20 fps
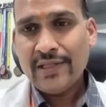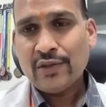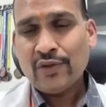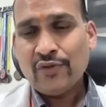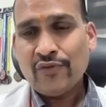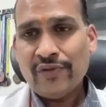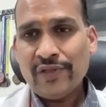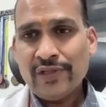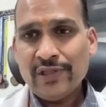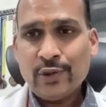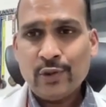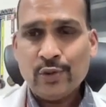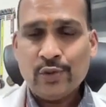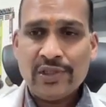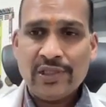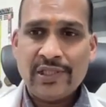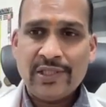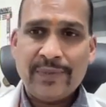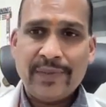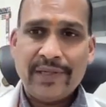So once you
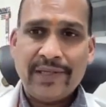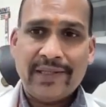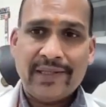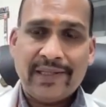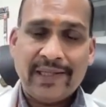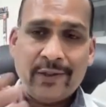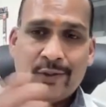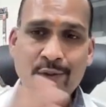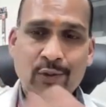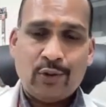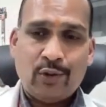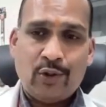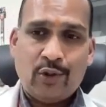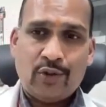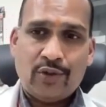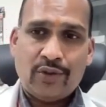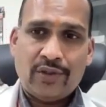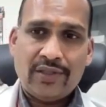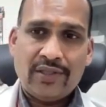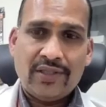sleep at 10
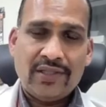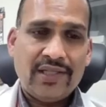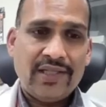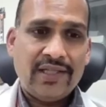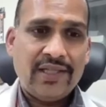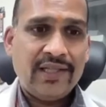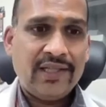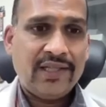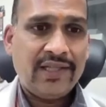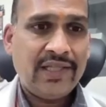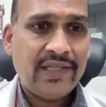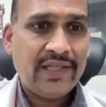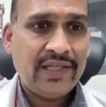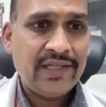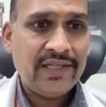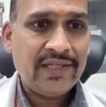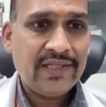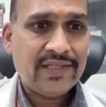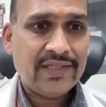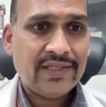o'clock, there
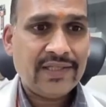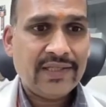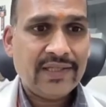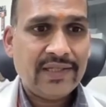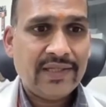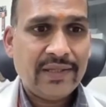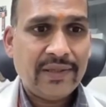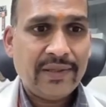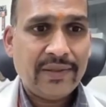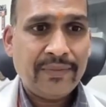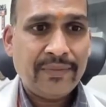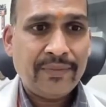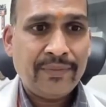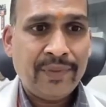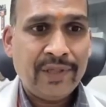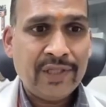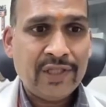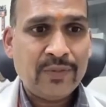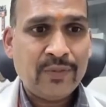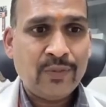is
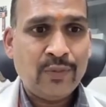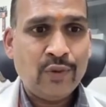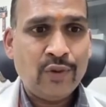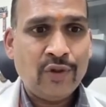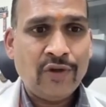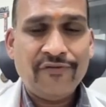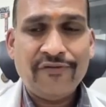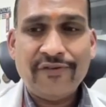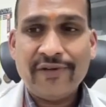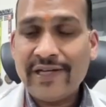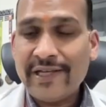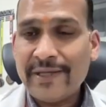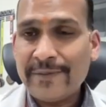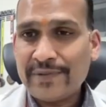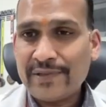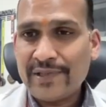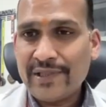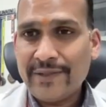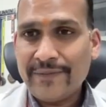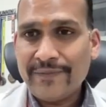much more of deep
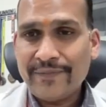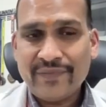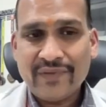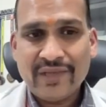sleep.